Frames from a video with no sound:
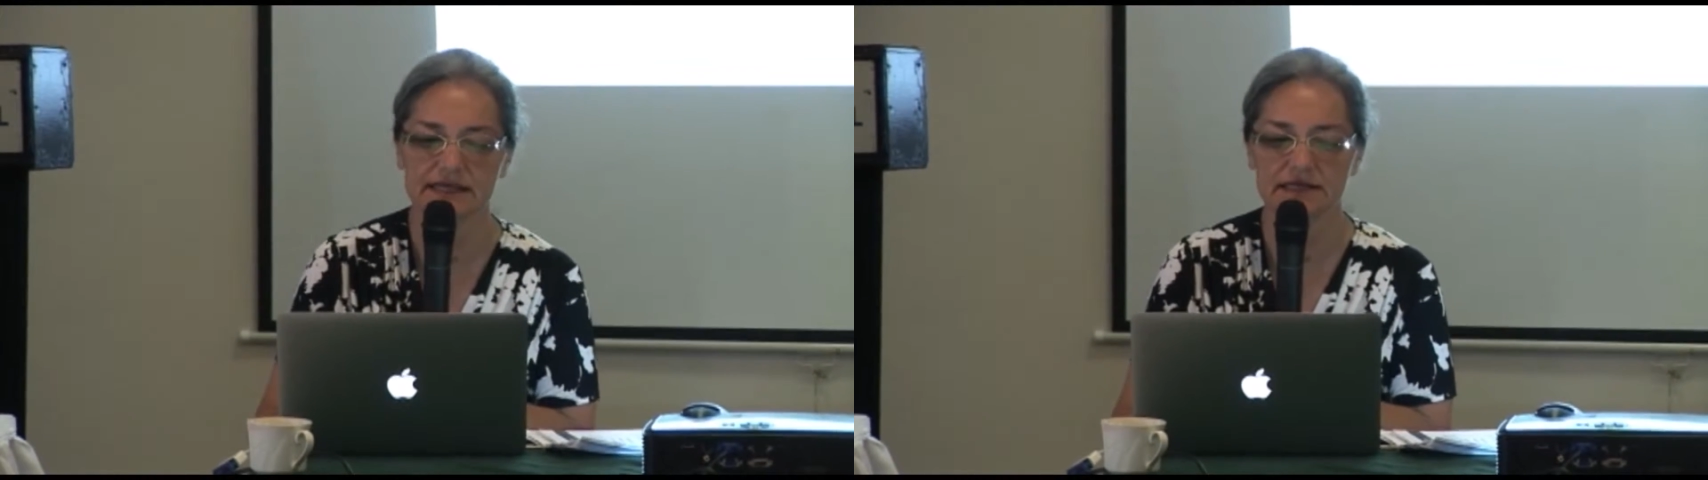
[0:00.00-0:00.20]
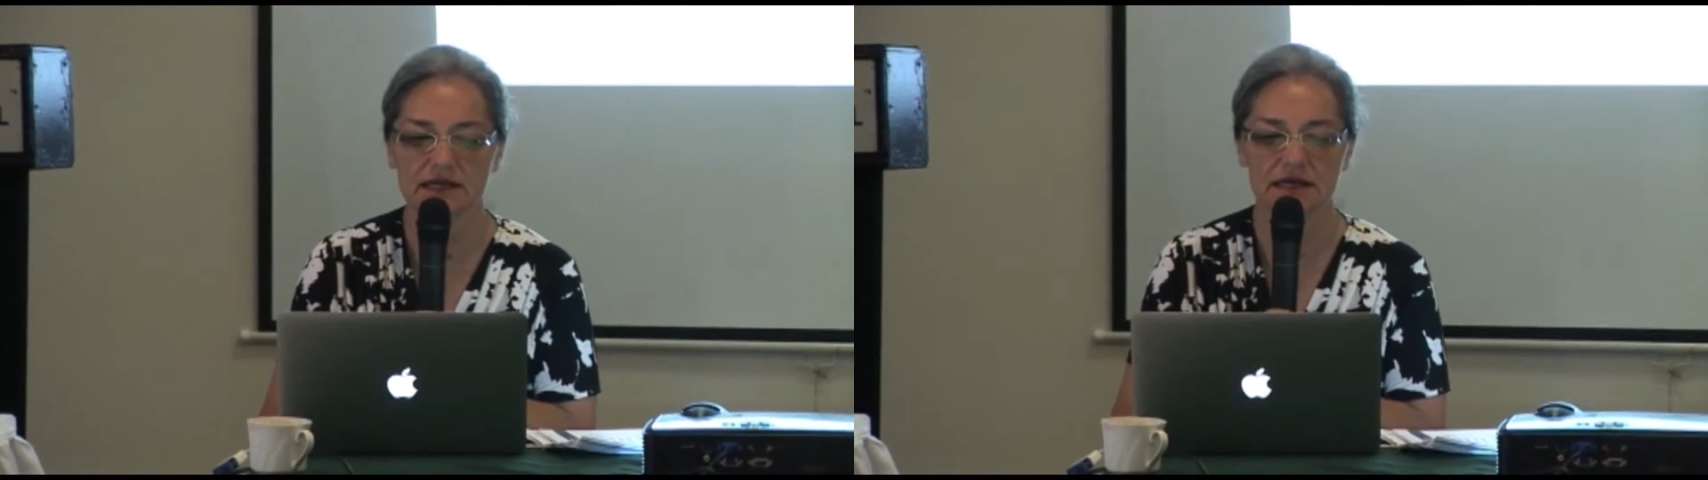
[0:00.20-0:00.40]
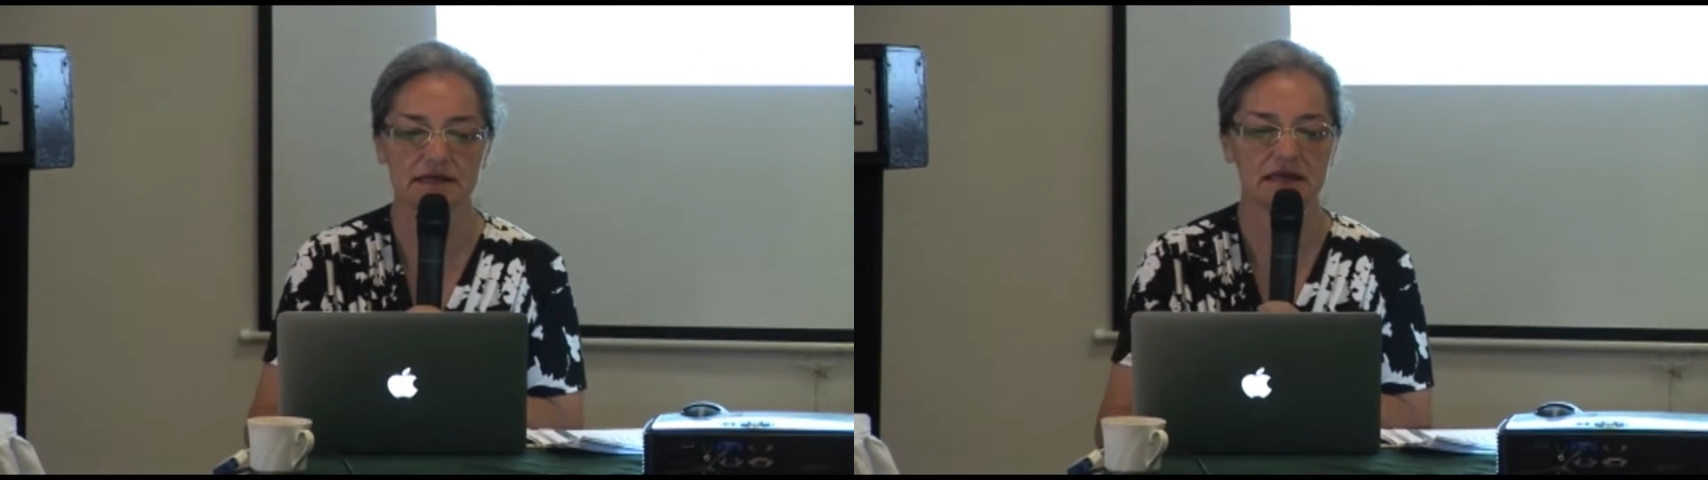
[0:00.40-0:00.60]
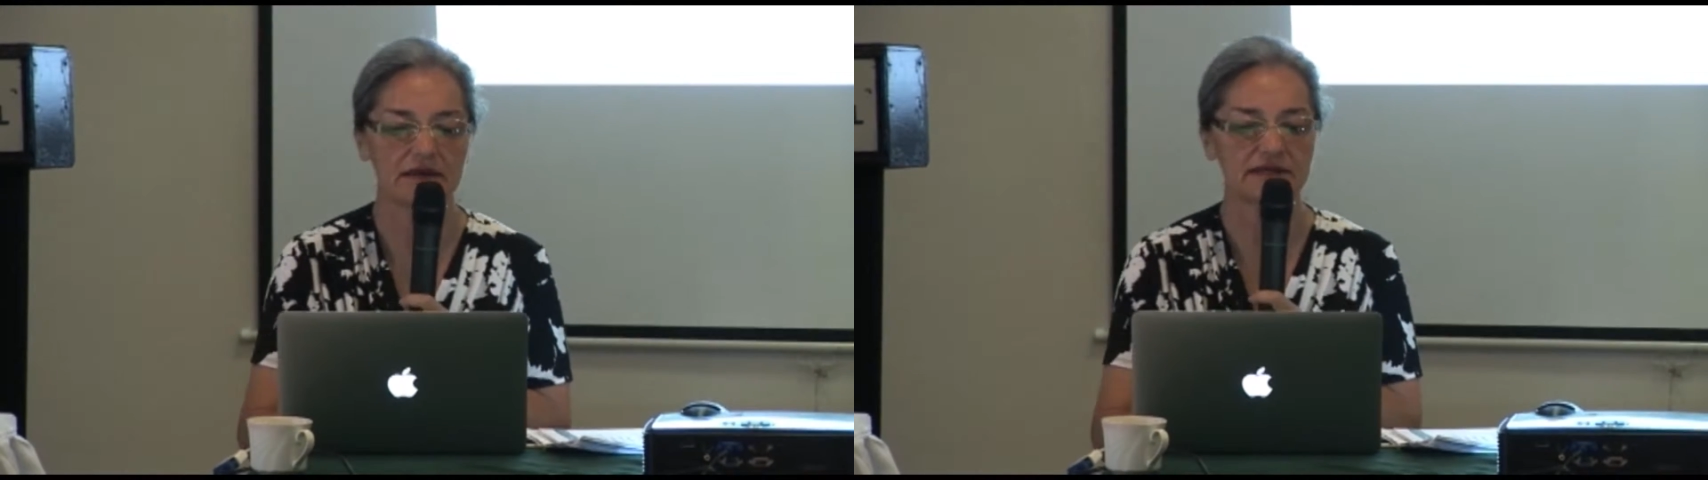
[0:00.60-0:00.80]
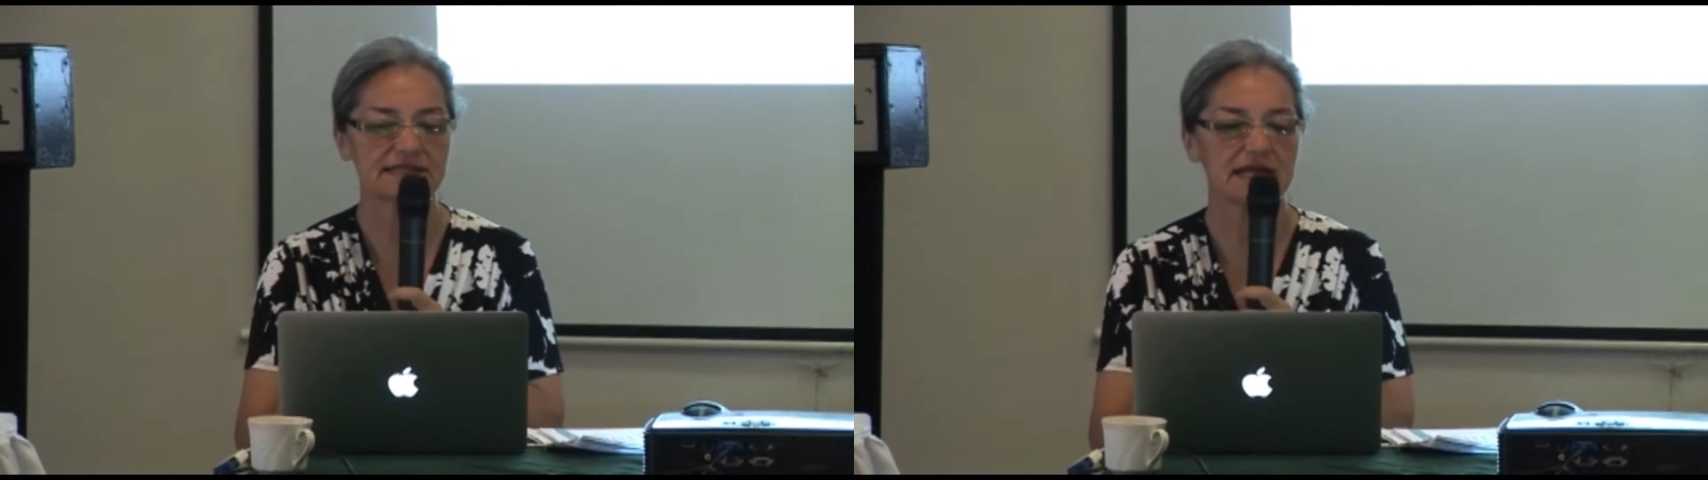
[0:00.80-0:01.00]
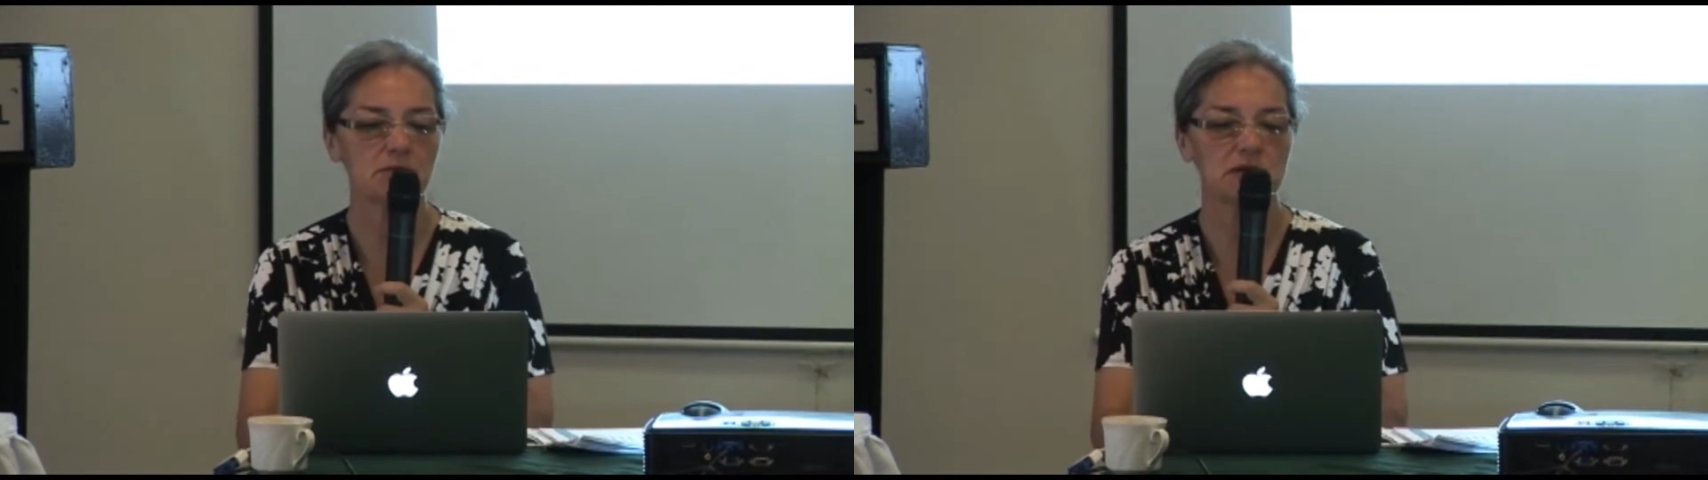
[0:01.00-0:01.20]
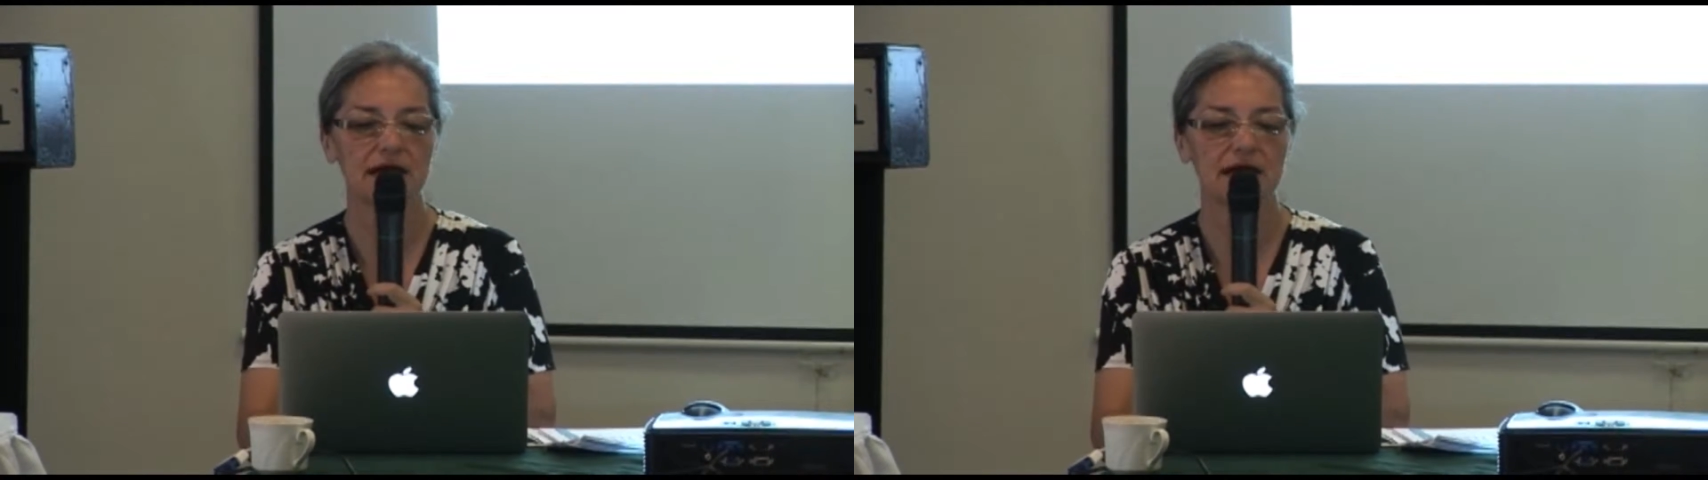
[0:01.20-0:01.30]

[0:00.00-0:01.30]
and this table